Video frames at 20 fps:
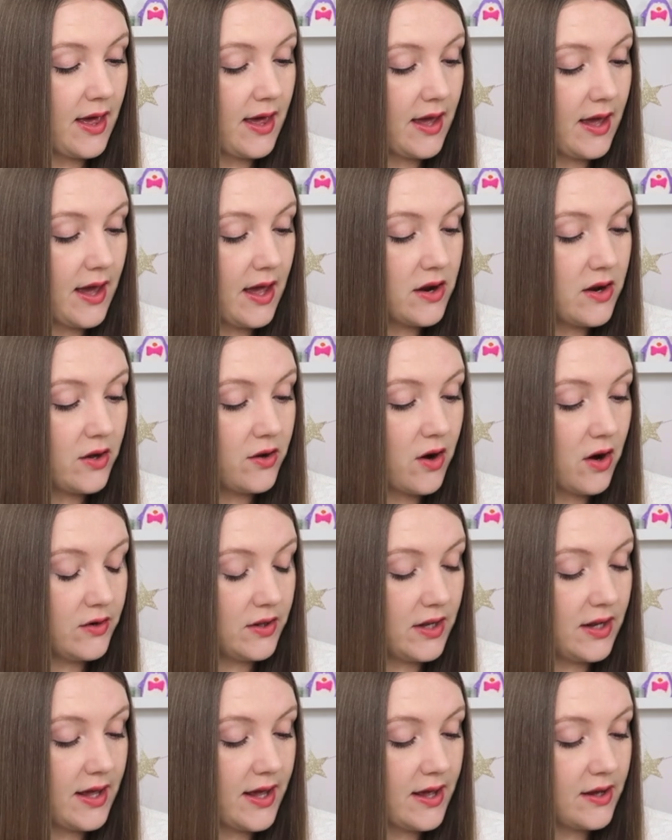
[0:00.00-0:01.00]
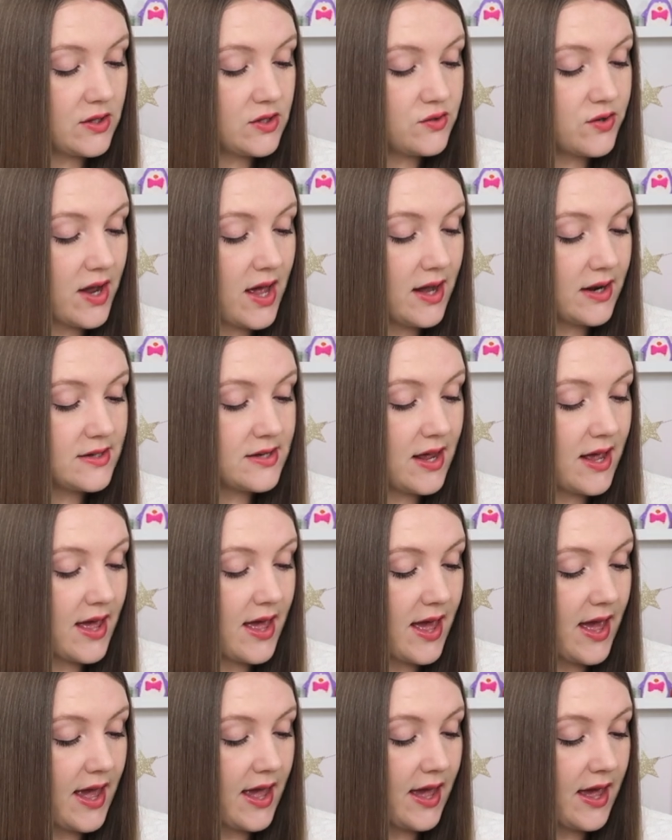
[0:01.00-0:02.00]
and gardenia extract
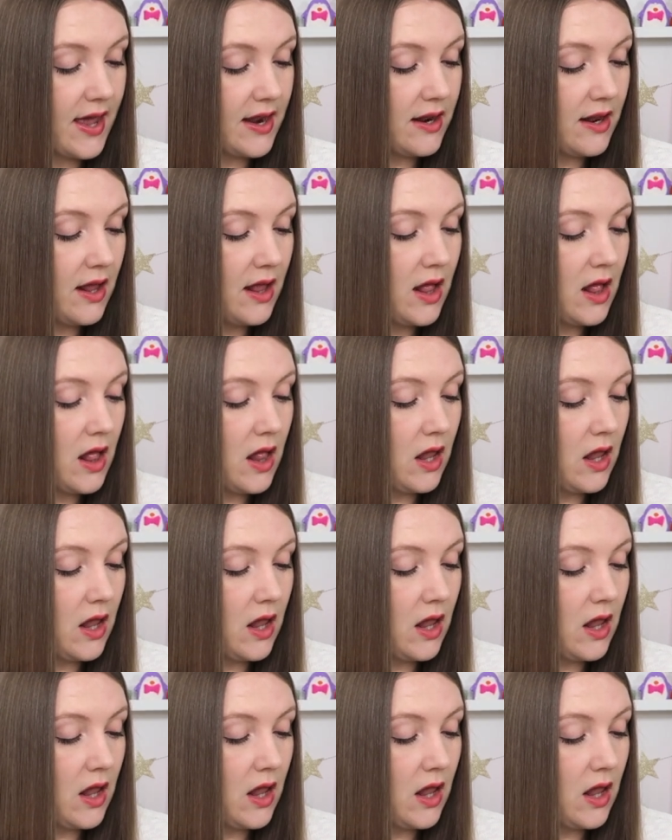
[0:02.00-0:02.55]
and